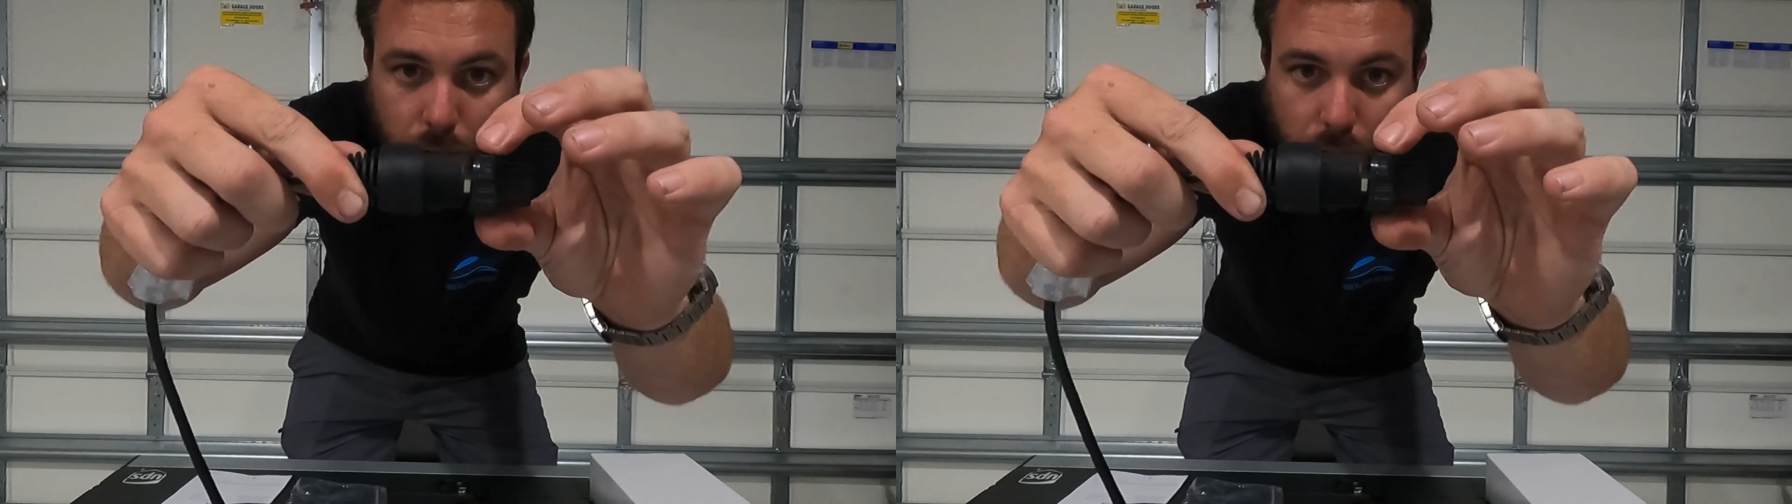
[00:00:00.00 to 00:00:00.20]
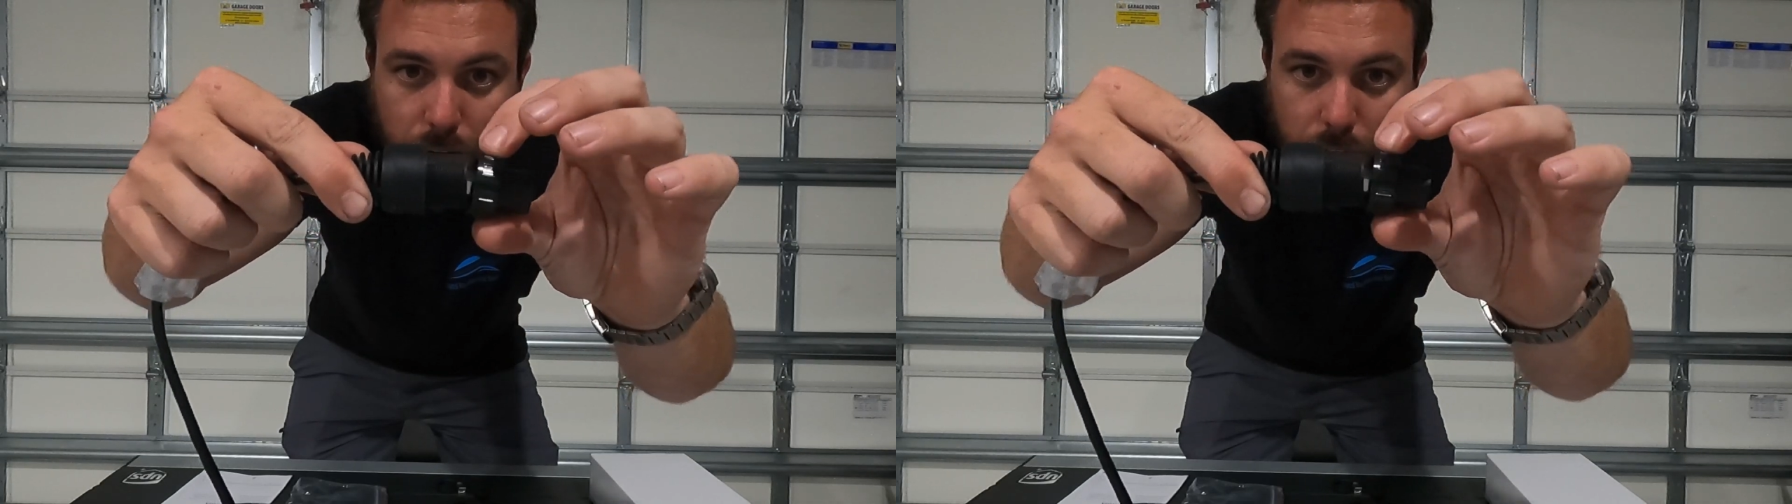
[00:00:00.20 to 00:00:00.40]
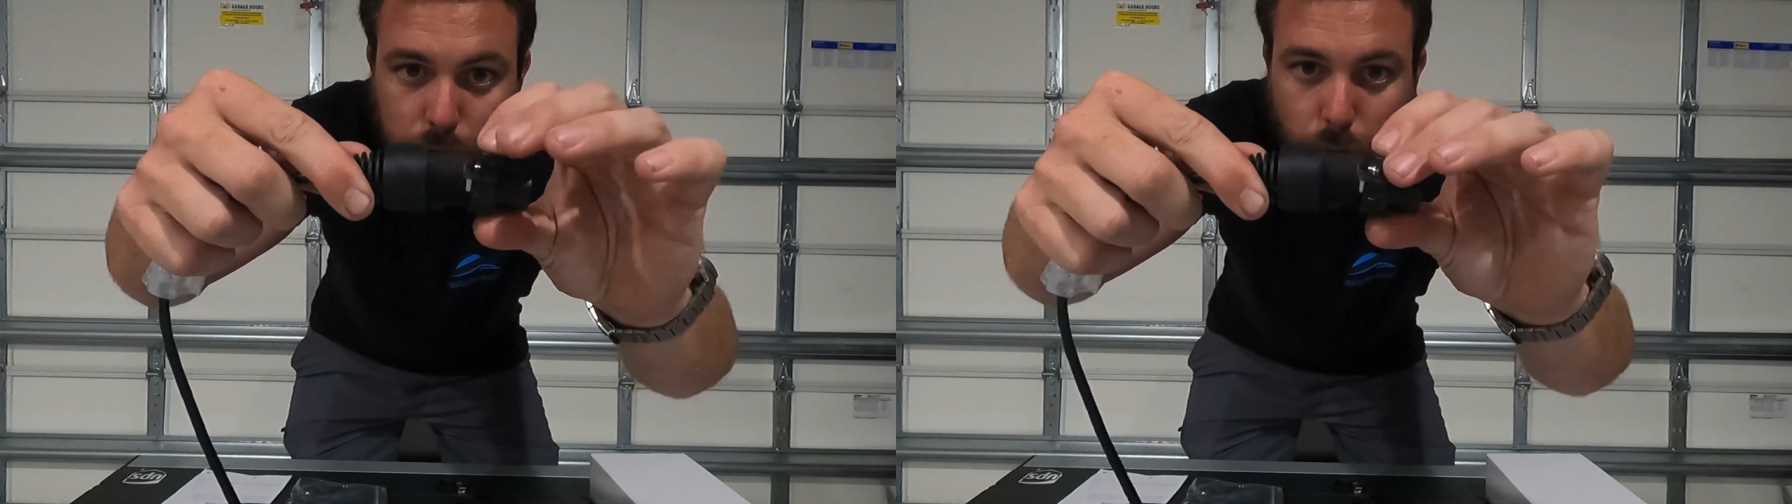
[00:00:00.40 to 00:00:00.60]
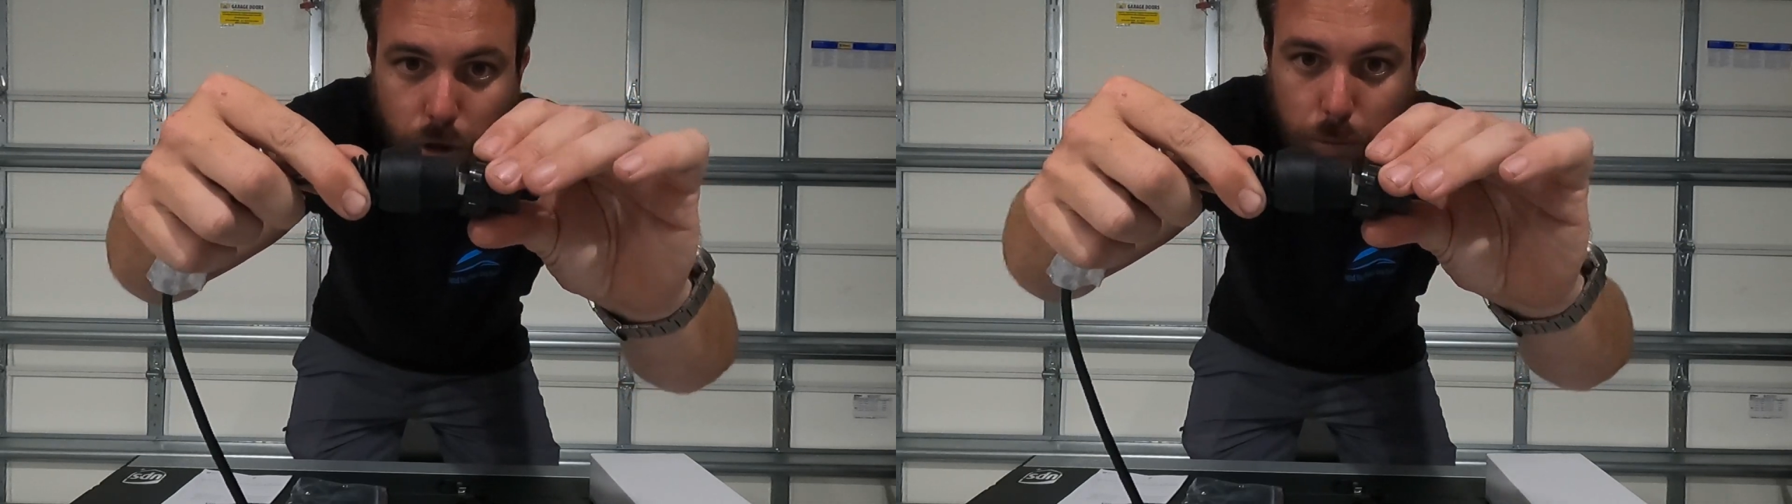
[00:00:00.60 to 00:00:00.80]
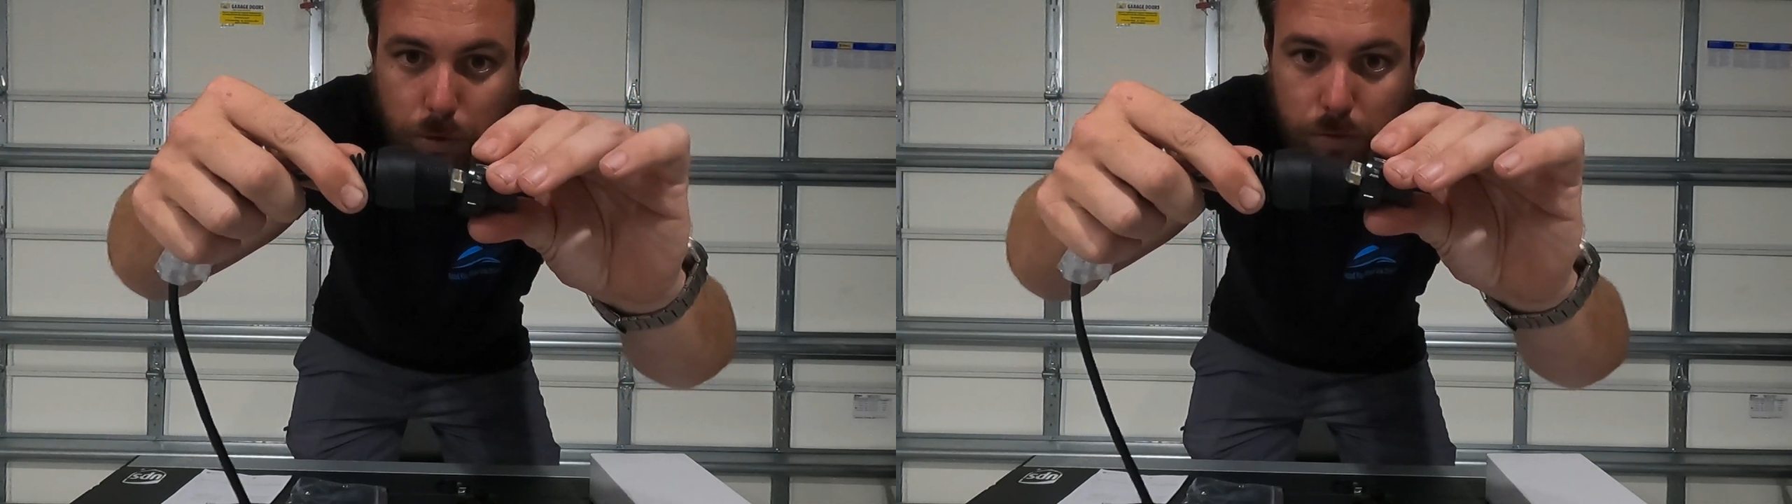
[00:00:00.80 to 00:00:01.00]
a nice
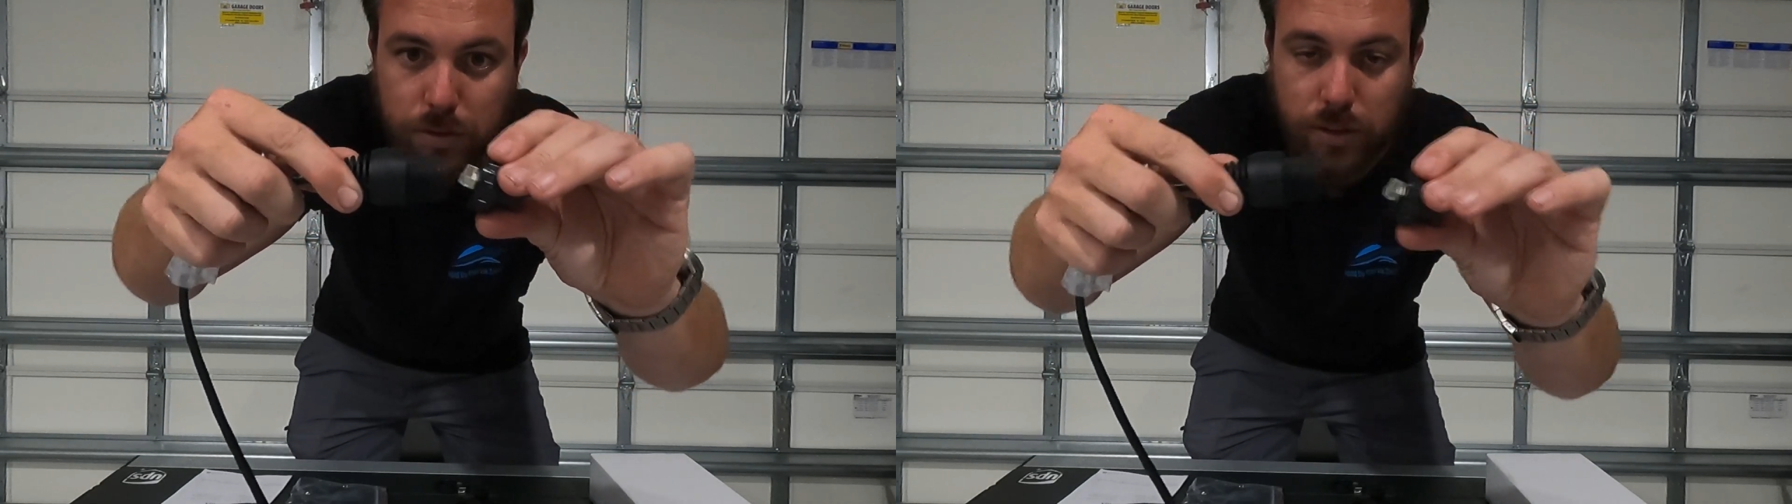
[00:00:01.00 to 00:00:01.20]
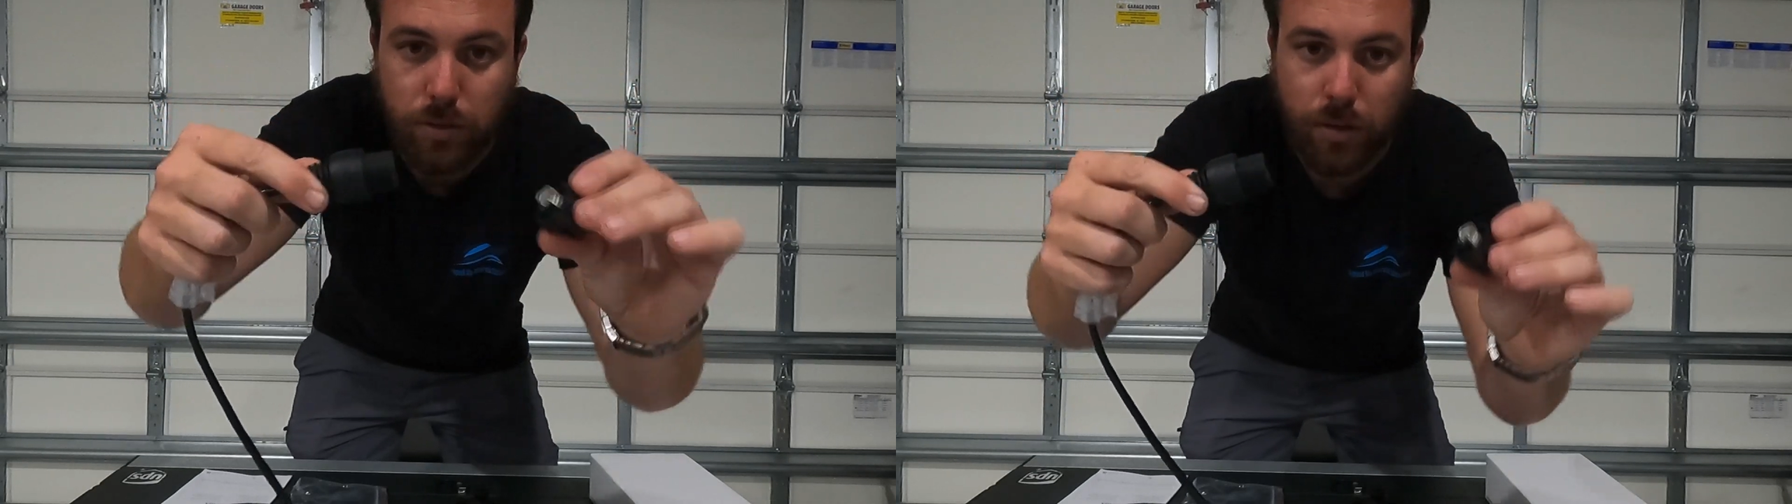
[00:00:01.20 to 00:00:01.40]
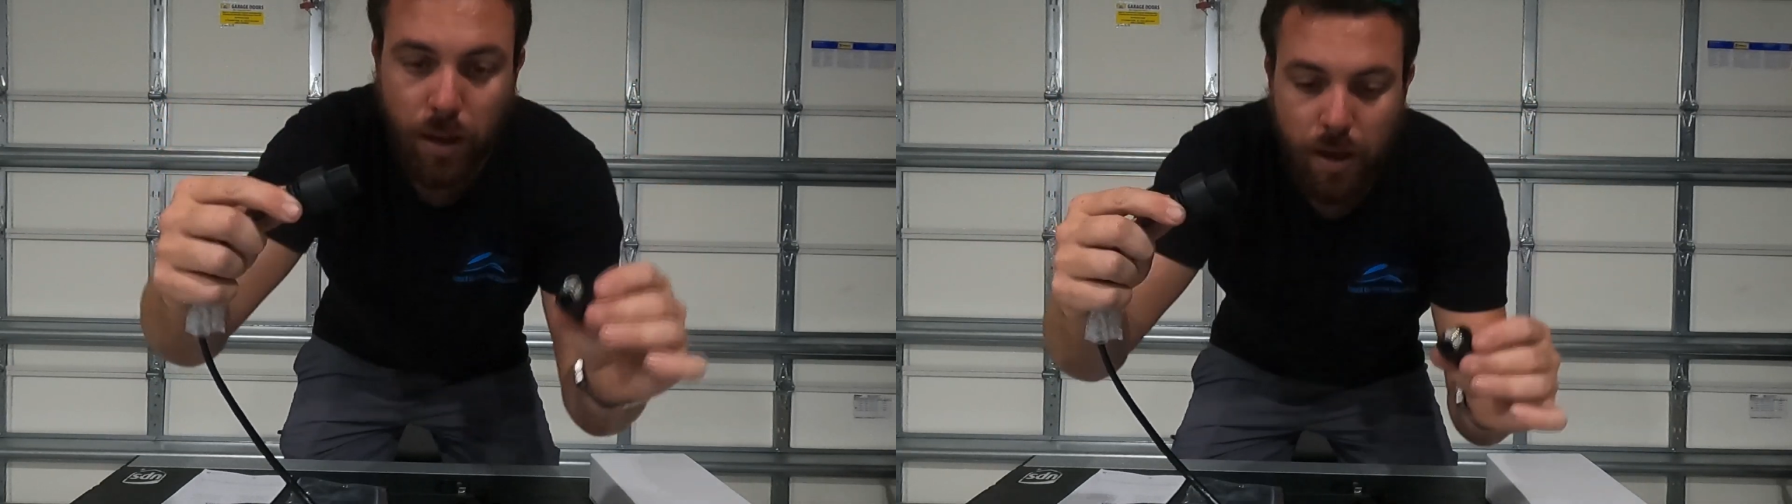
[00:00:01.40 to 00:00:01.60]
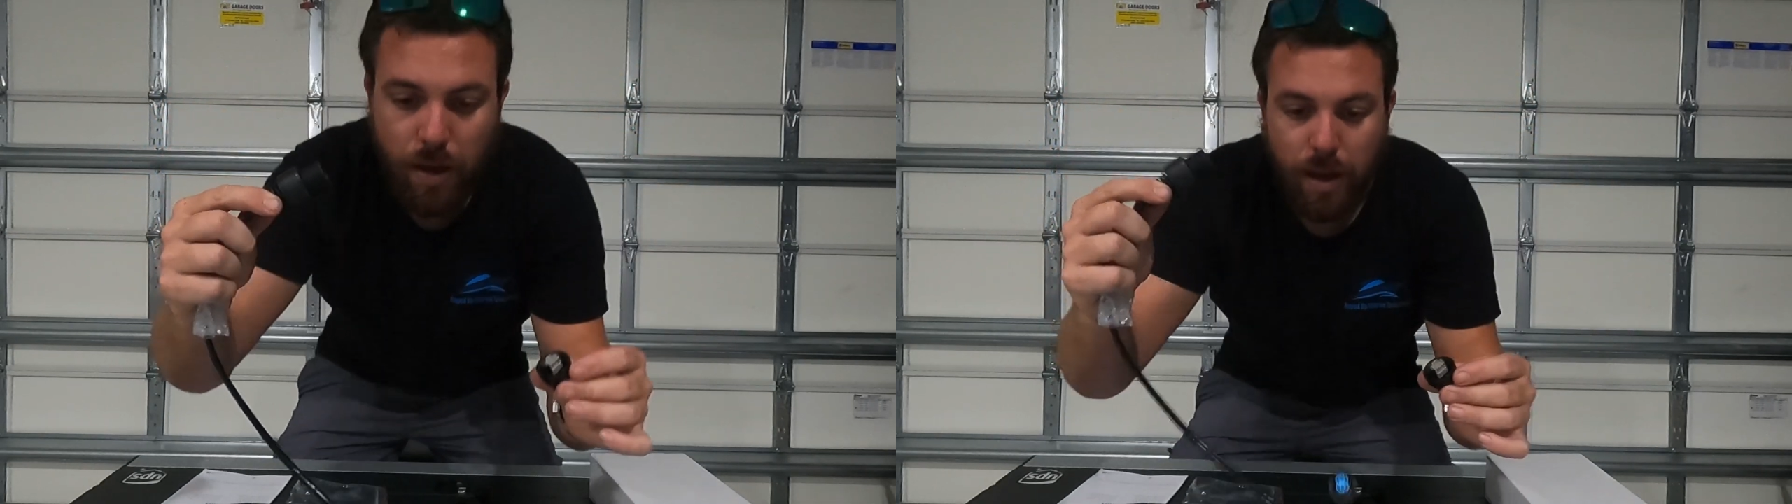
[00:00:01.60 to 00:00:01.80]
waterproof seal,